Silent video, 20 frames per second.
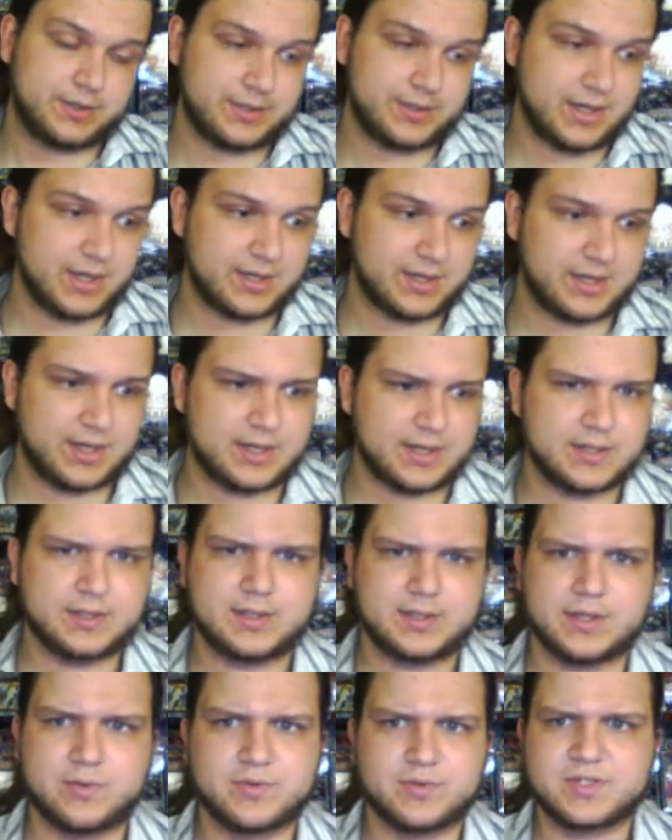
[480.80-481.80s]
Yet
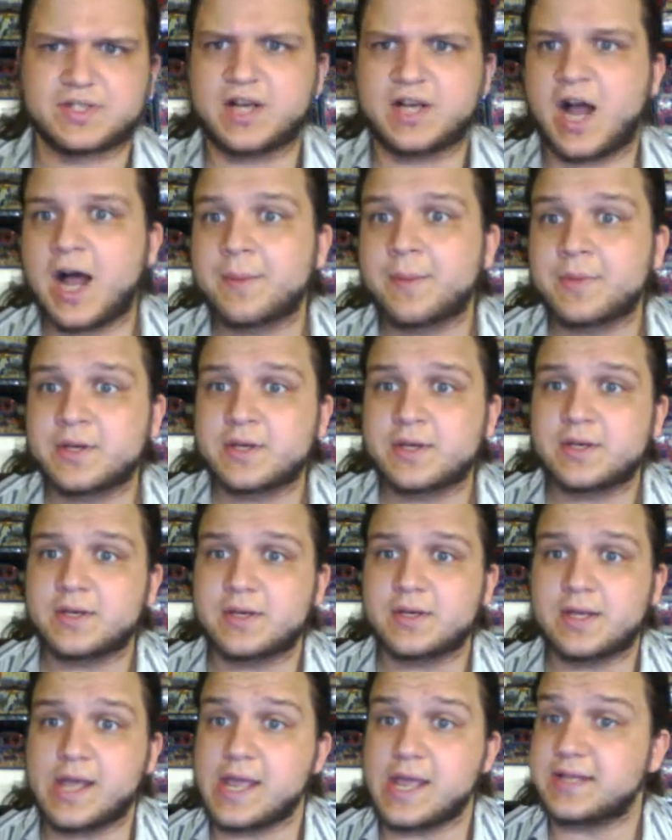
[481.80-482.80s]
again, it was a common.
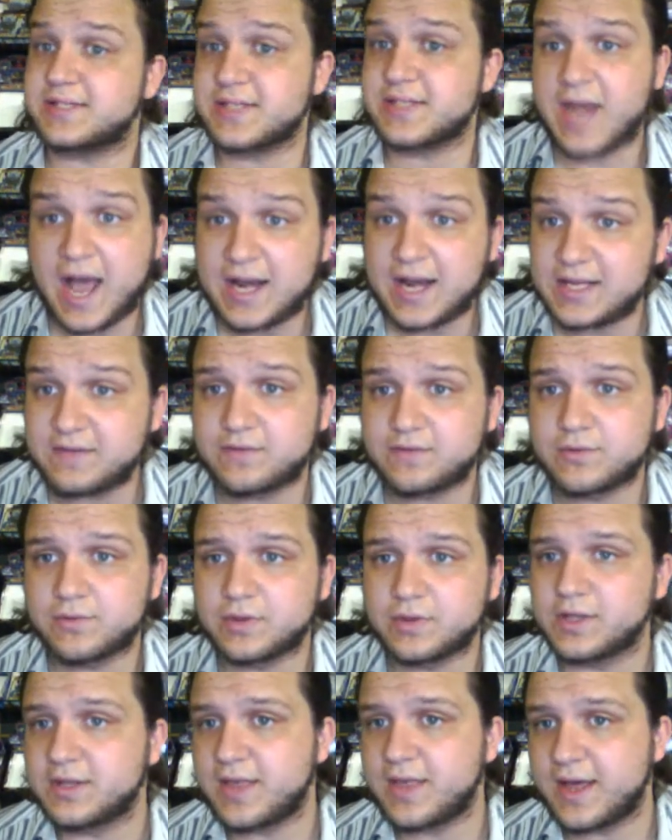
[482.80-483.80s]
It's not even
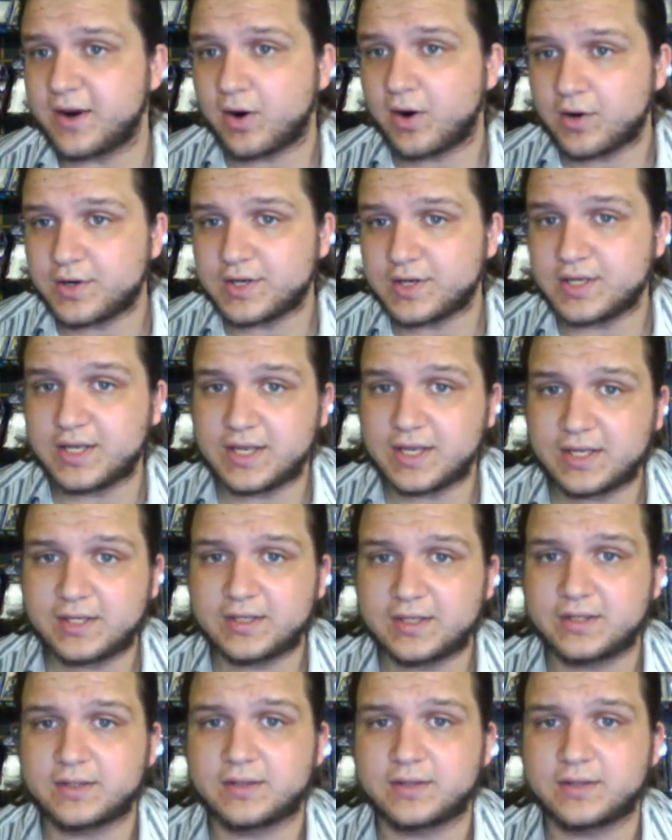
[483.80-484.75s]
really that hard to get.